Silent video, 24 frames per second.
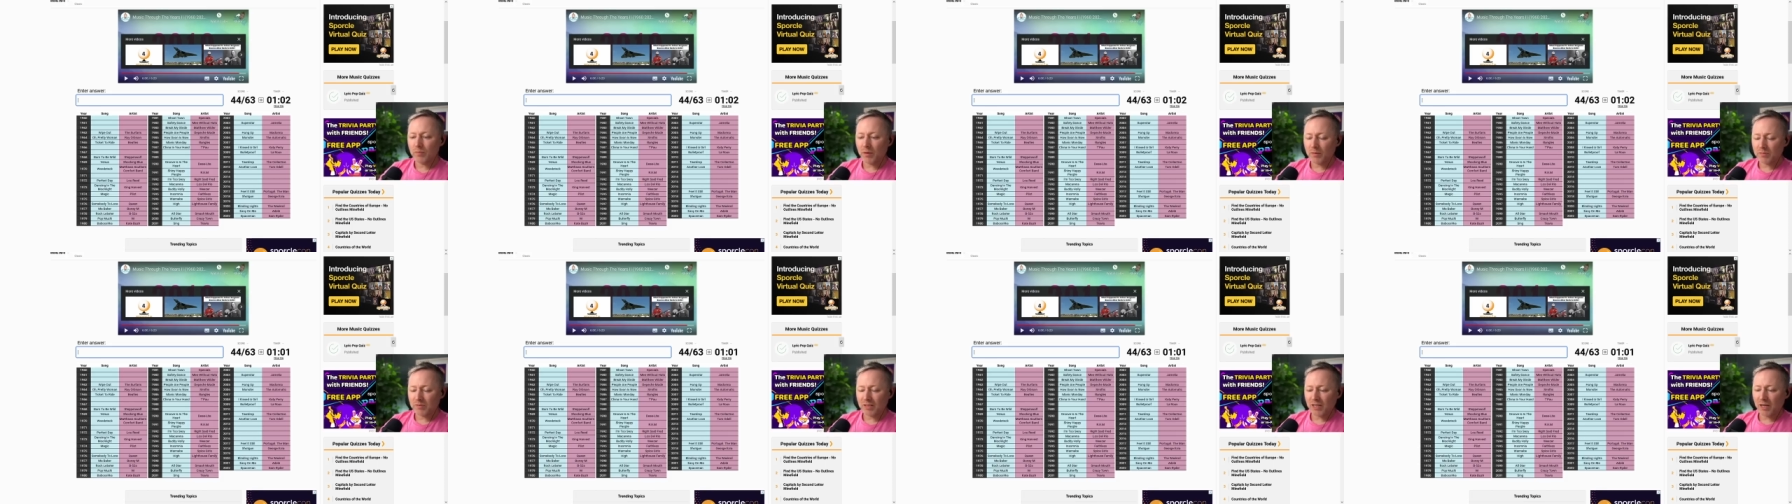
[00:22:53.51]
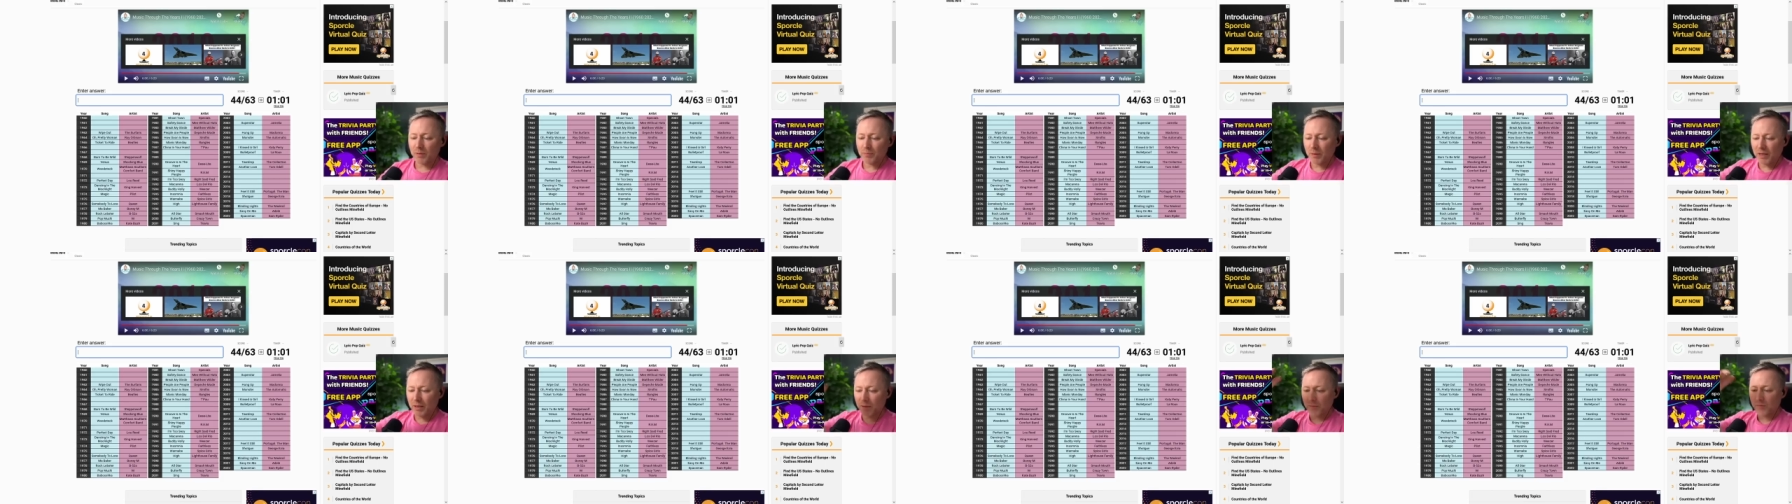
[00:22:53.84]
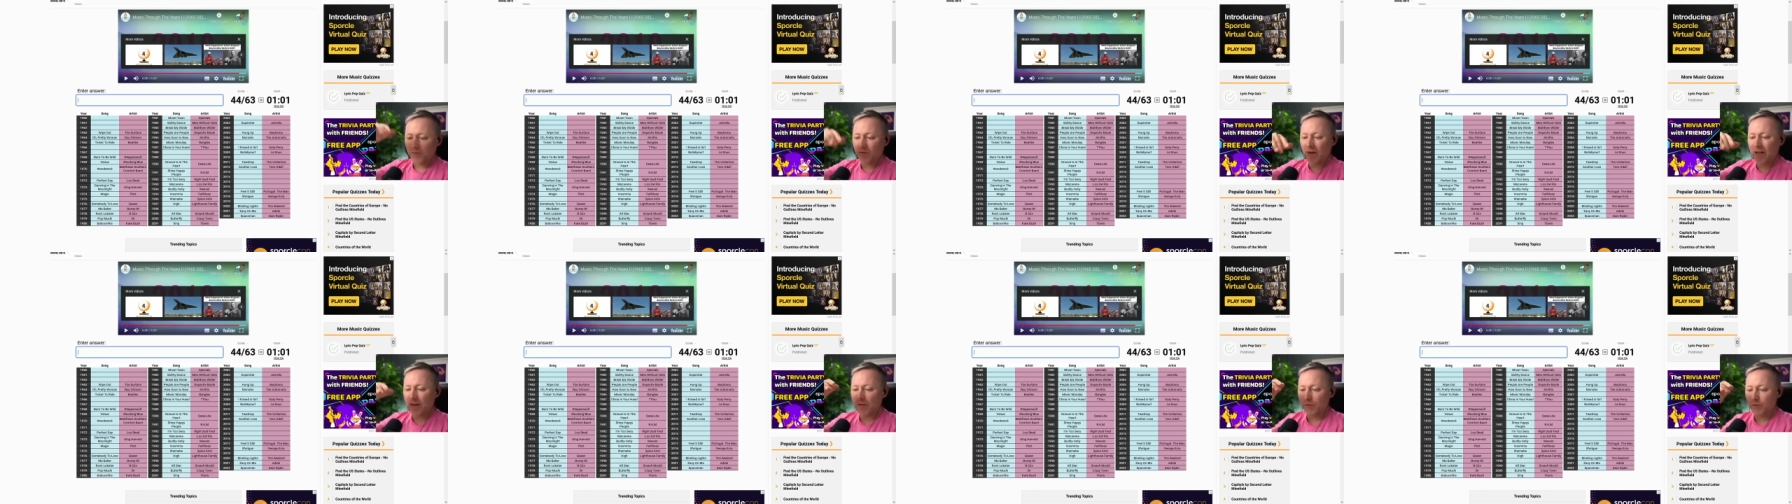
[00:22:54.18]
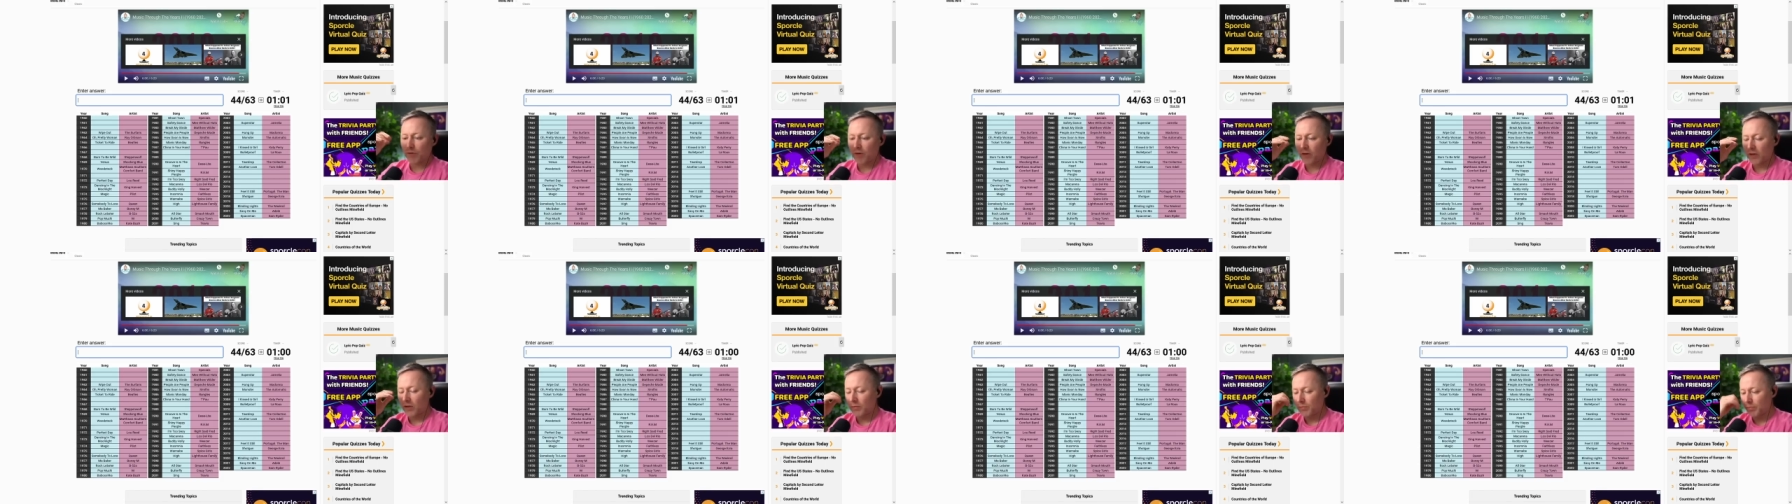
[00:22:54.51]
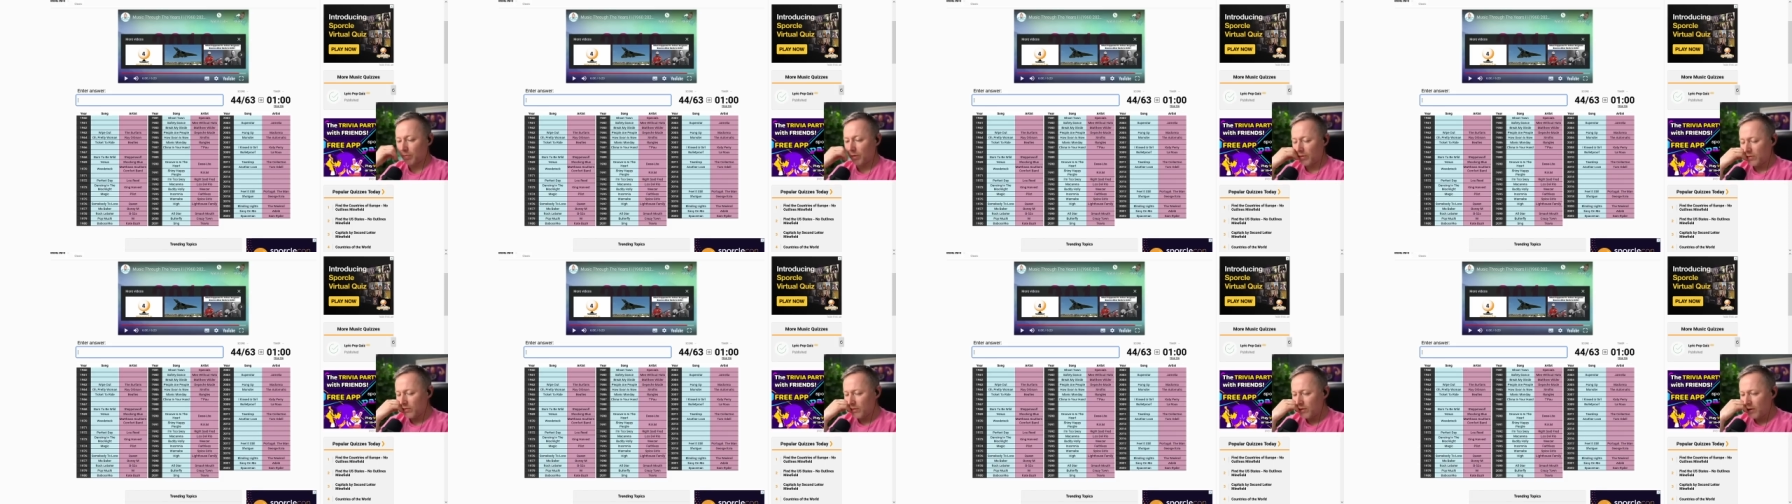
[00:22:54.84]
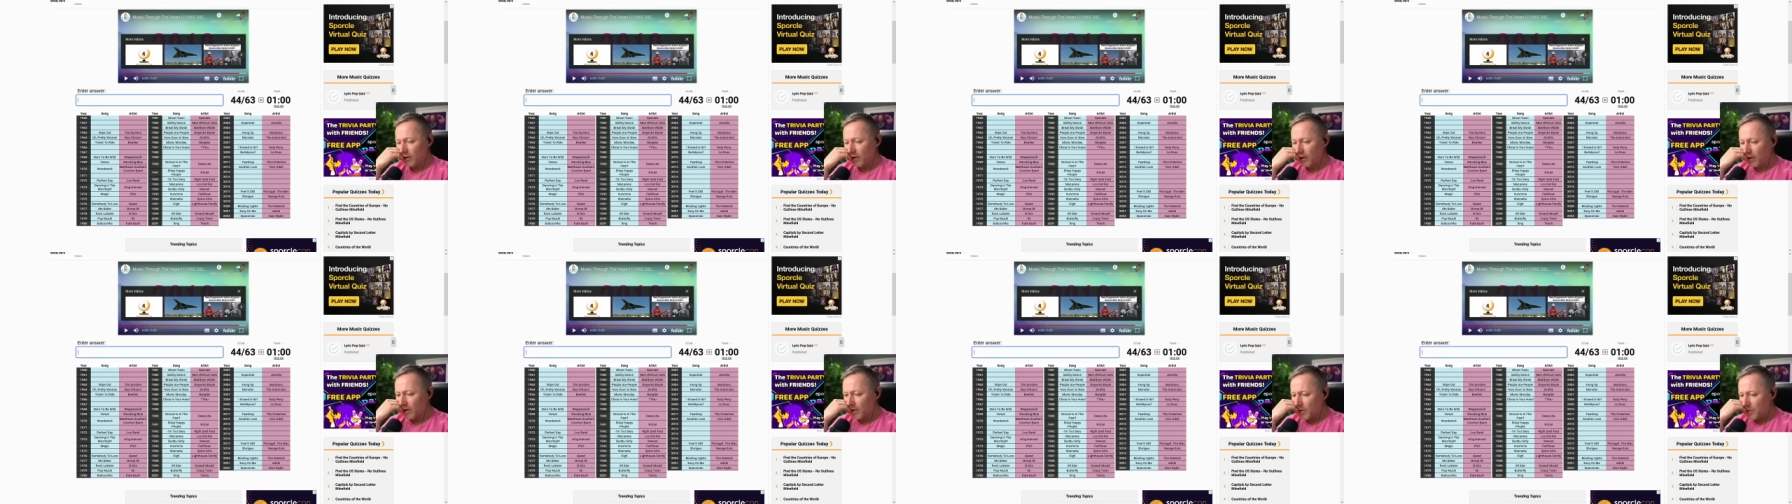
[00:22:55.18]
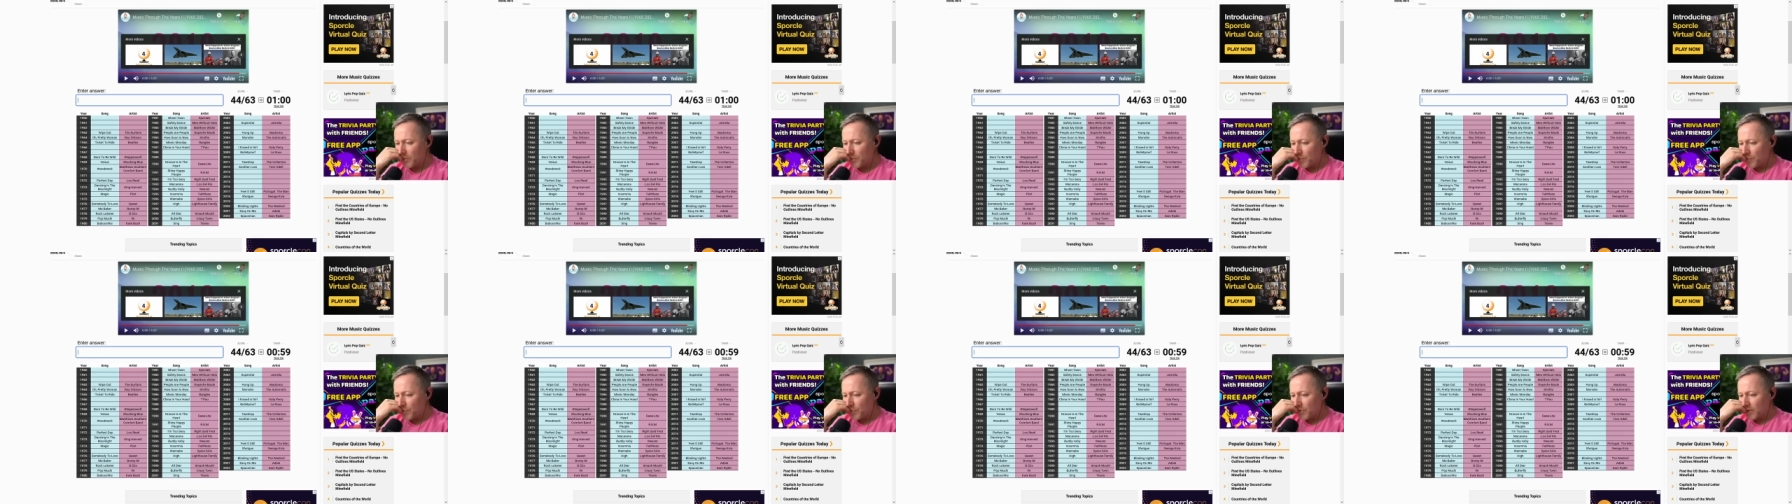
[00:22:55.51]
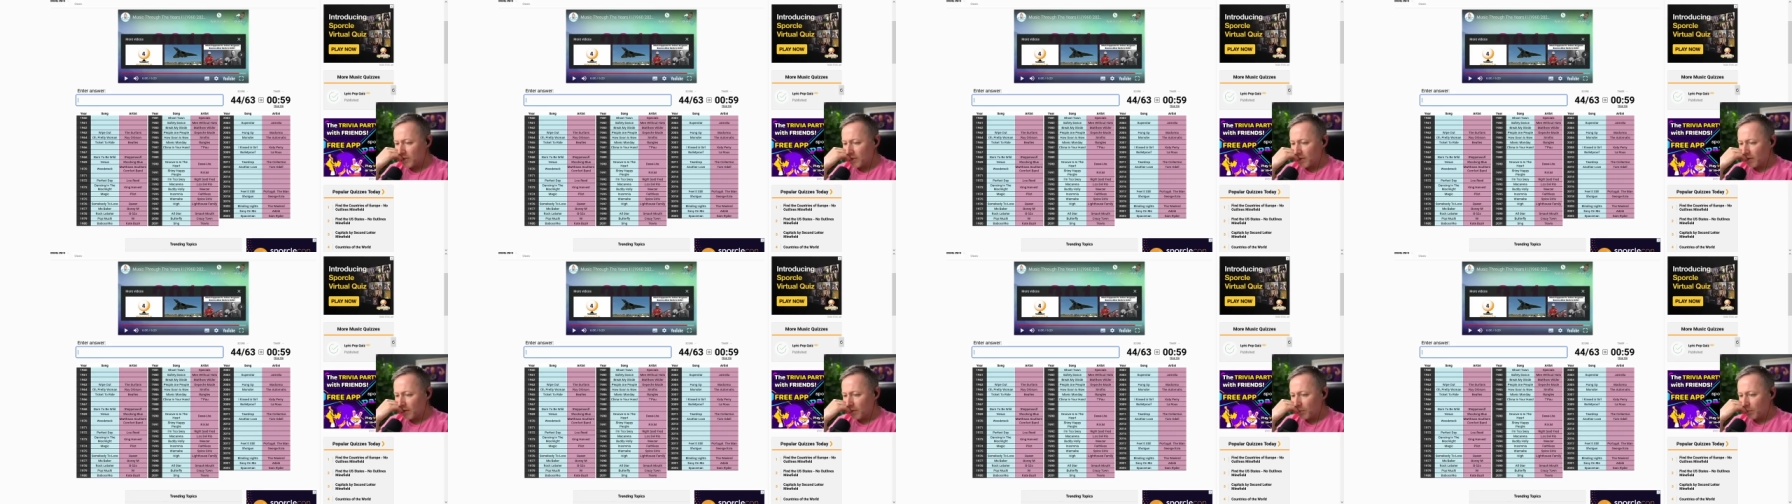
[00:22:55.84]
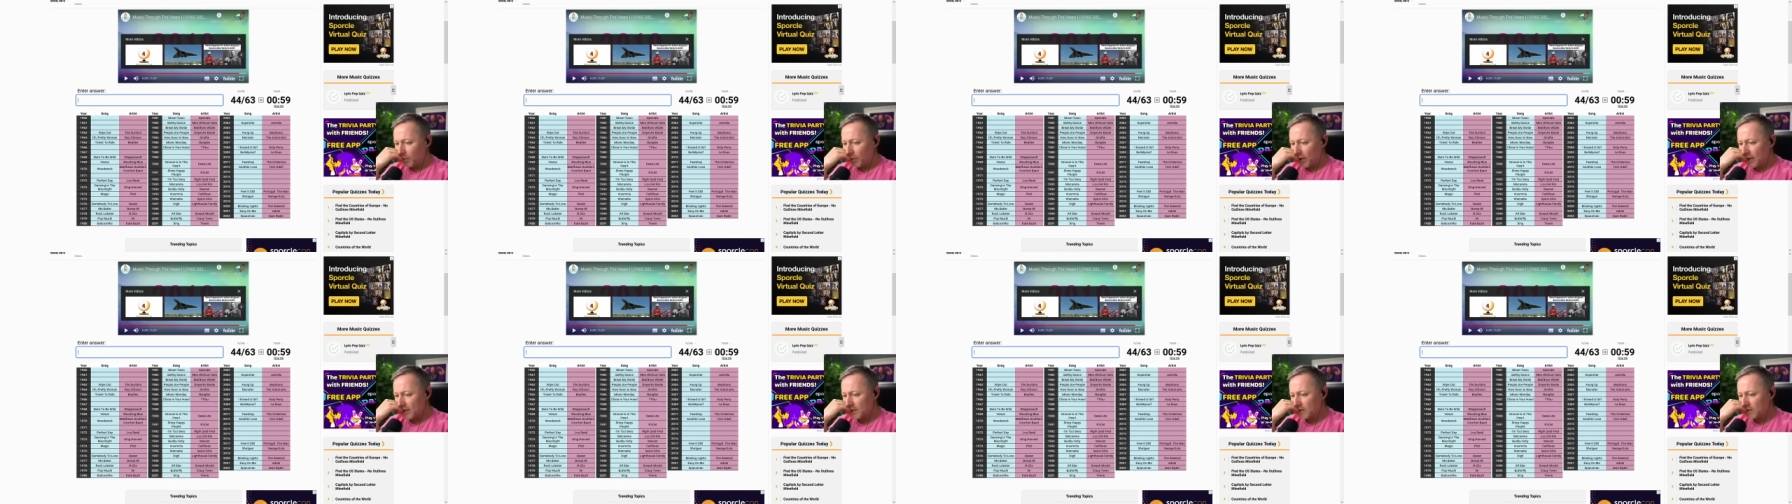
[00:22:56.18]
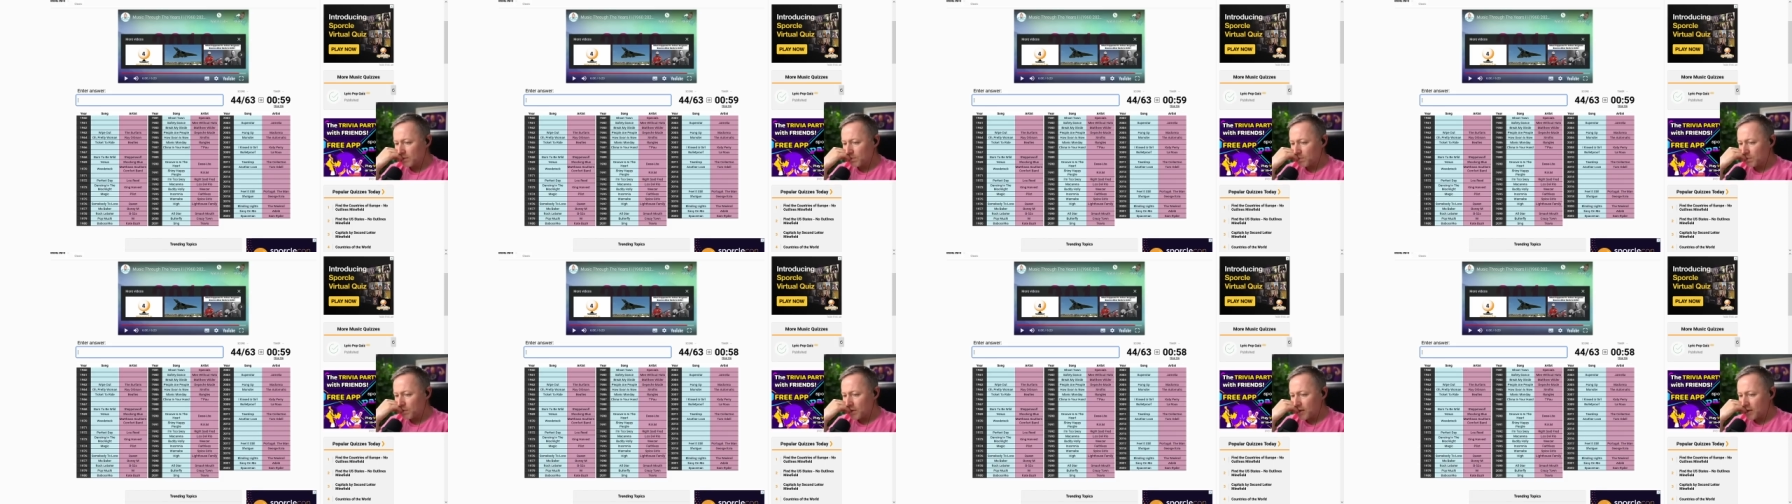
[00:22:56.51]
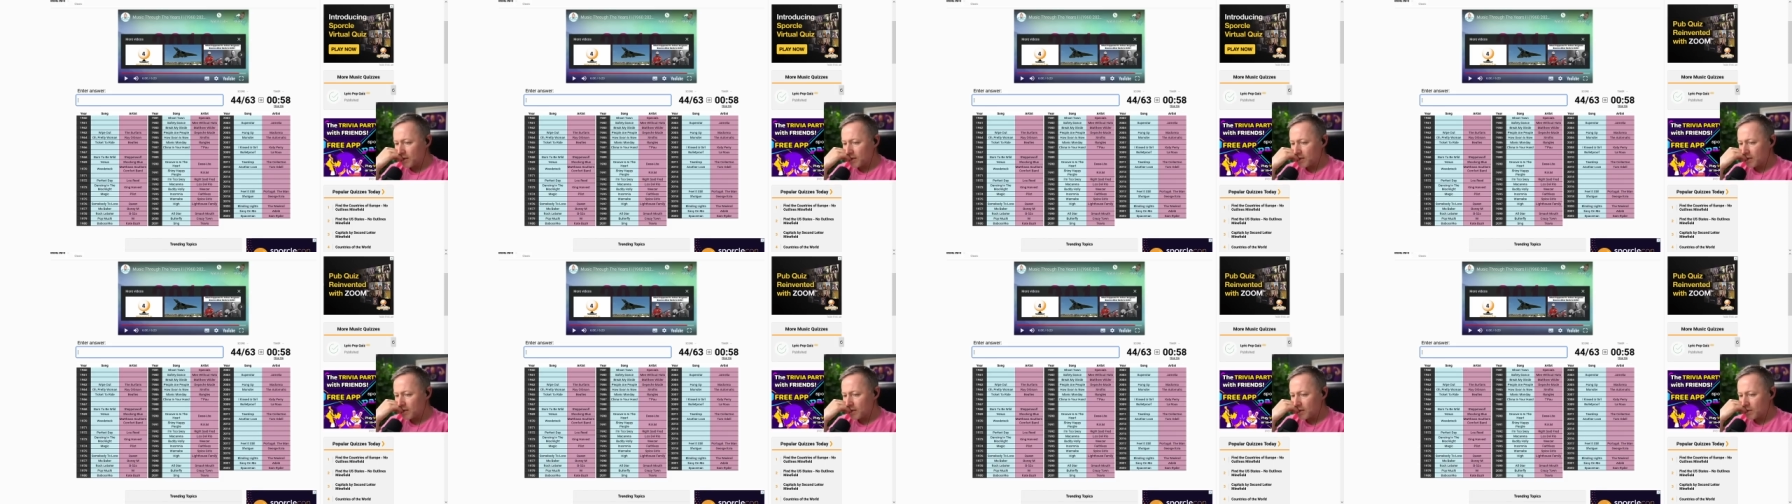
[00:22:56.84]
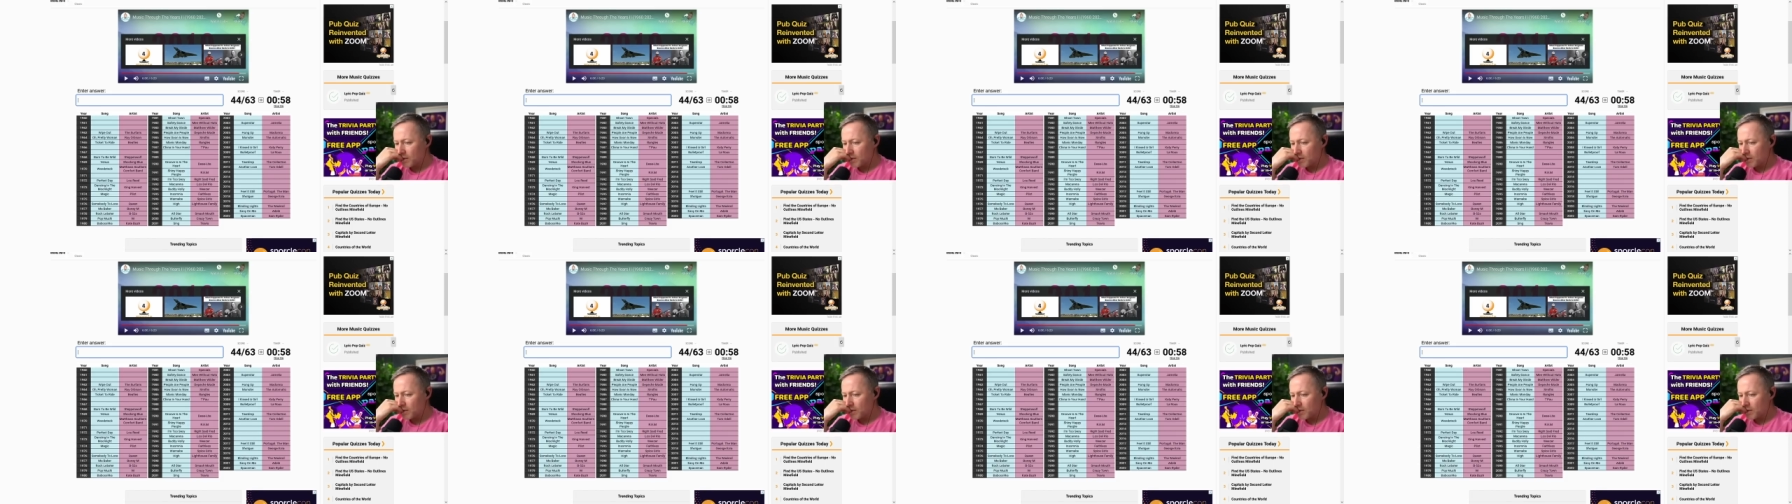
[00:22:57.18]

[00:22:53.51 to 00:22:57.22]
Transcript: I'm thinking a big red fucking button. Press, press.